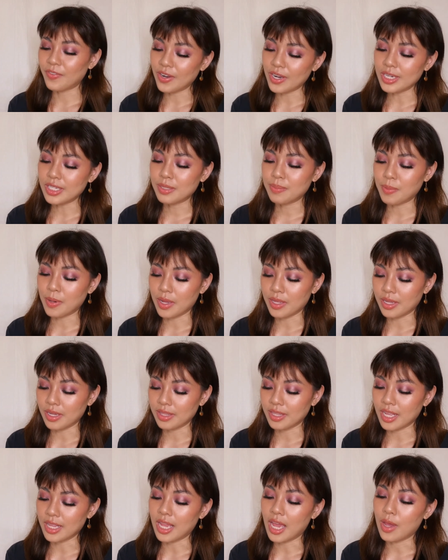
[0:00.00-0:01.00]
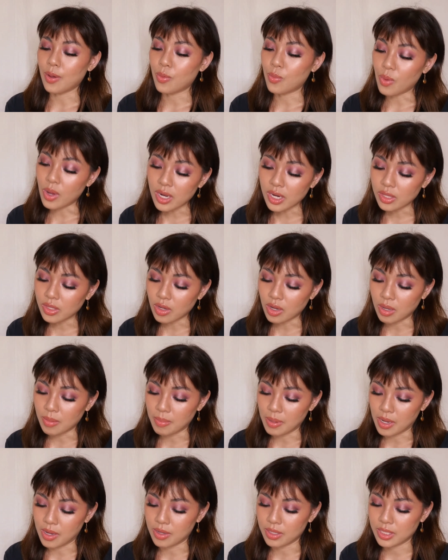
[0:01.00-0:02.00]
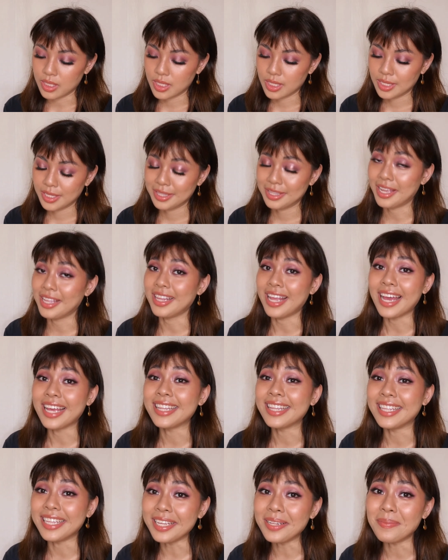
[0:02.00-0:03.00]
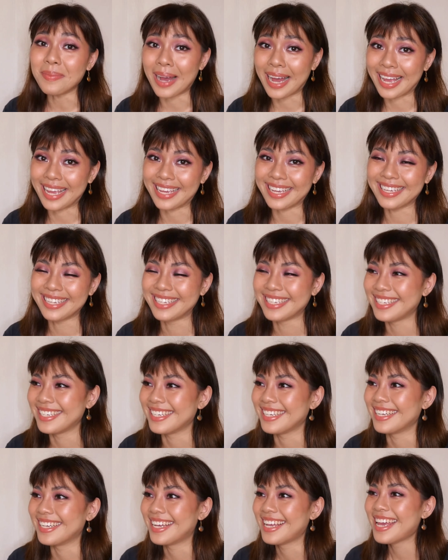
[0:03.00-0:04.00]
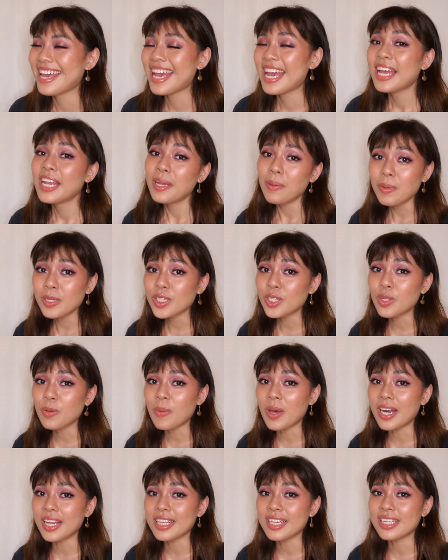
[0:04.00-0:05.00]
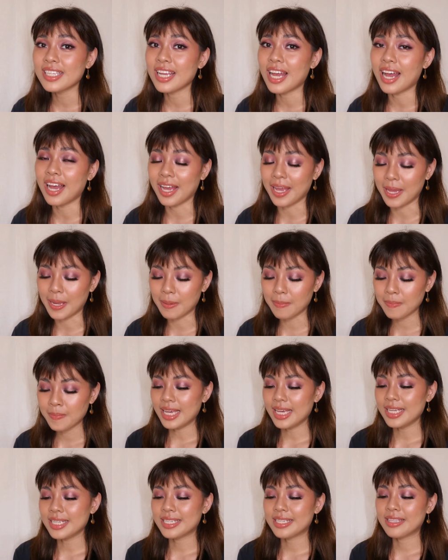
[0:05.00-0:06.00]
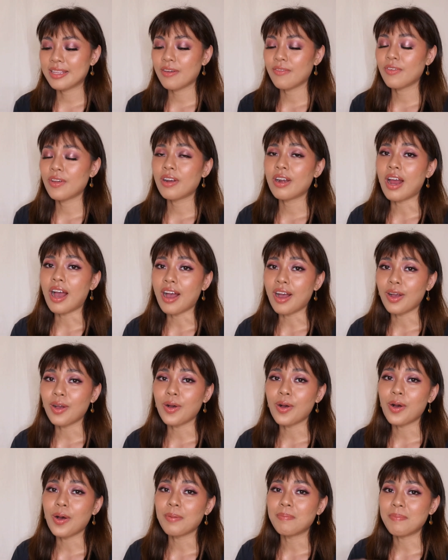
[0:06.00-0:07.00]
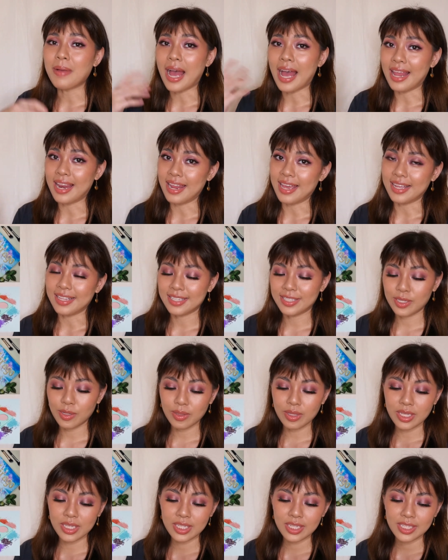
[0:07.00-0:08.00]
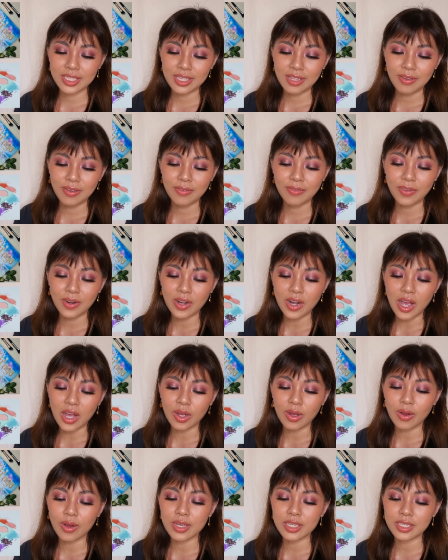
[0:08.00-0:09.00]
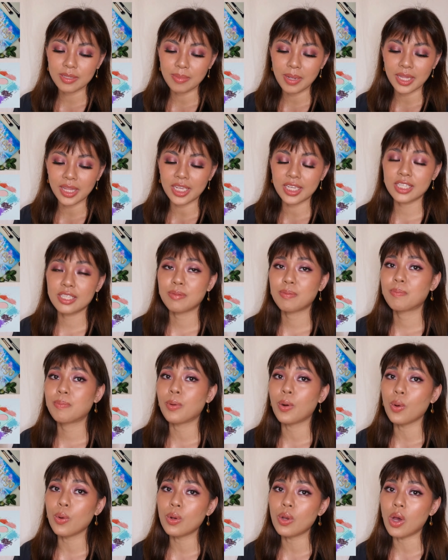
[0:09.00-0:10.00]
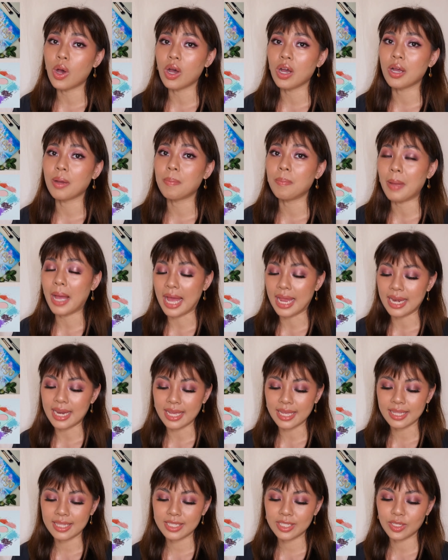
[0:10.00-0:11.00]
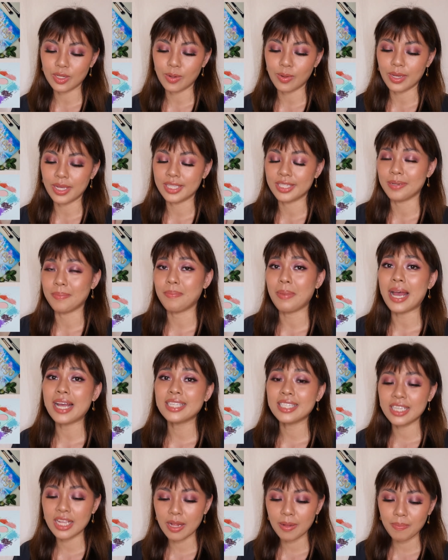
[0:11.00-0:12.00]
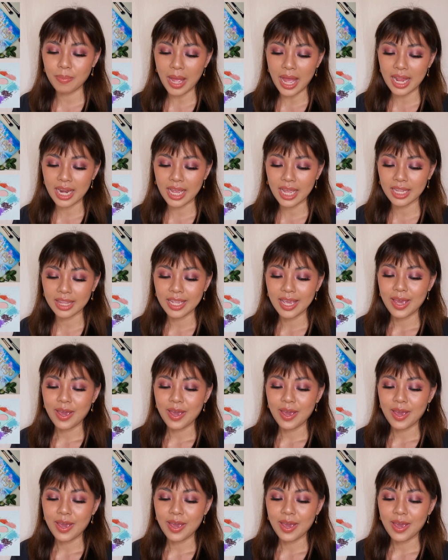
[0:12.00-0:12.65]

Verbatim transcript: First product that I want to talk about that I did buy, di ba siya dumarating sa akin, is the Virago palette. So this is the Virago Cosmetics Prologue palette. So it's a pastel palette